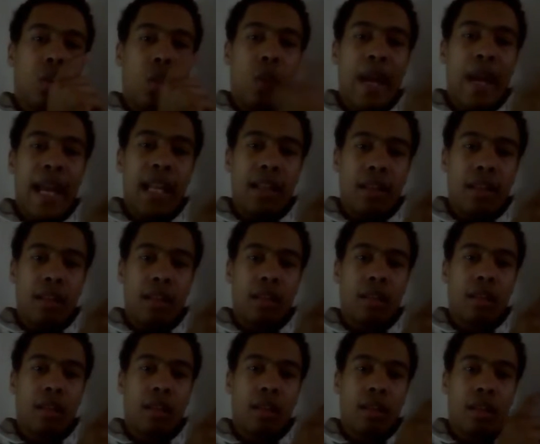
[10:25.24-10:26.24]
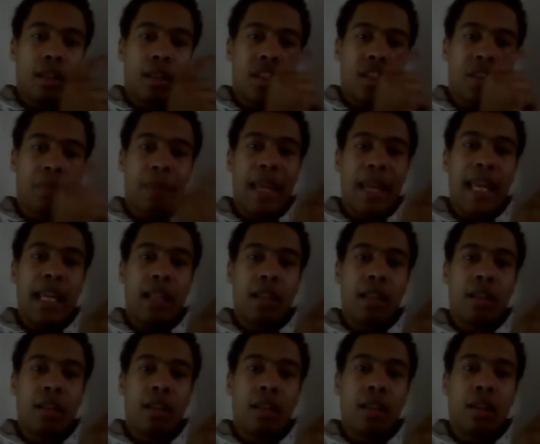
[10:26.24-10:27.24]
When Spain
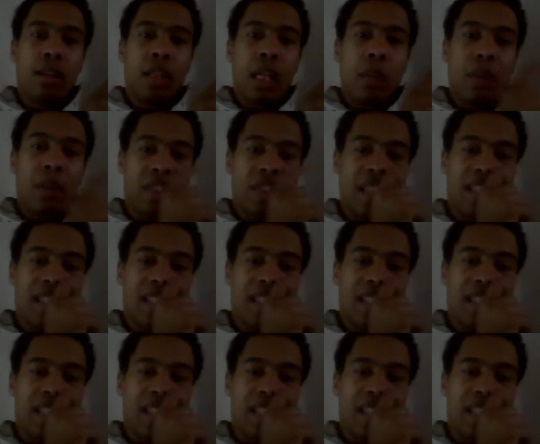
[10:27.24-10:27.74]
was